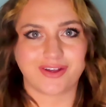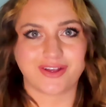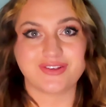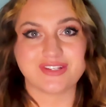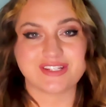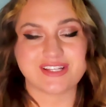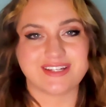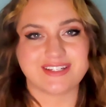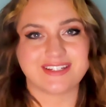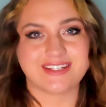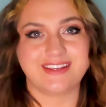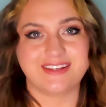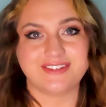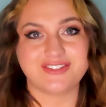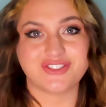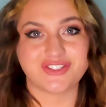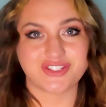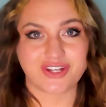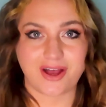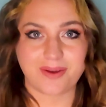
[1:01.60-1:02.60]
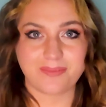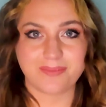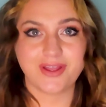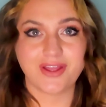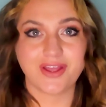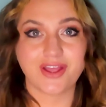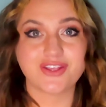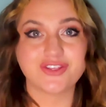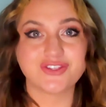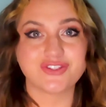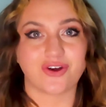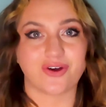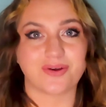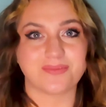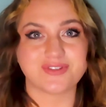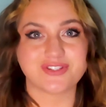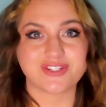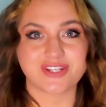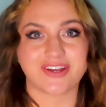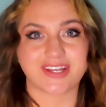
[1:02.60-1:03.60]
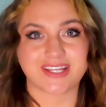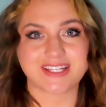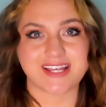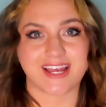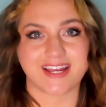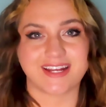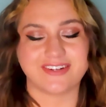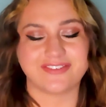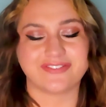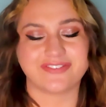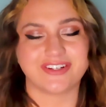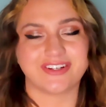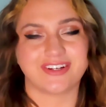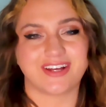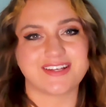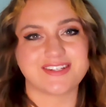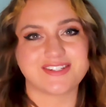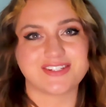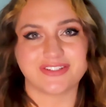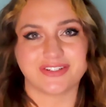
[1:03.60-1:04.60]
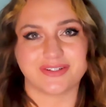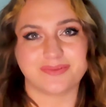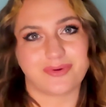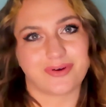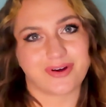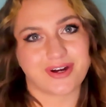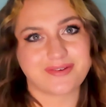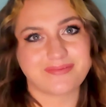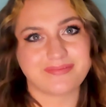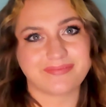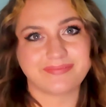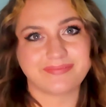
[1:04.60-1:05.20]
goes into this job. So I'm so excited for you guys to learn more.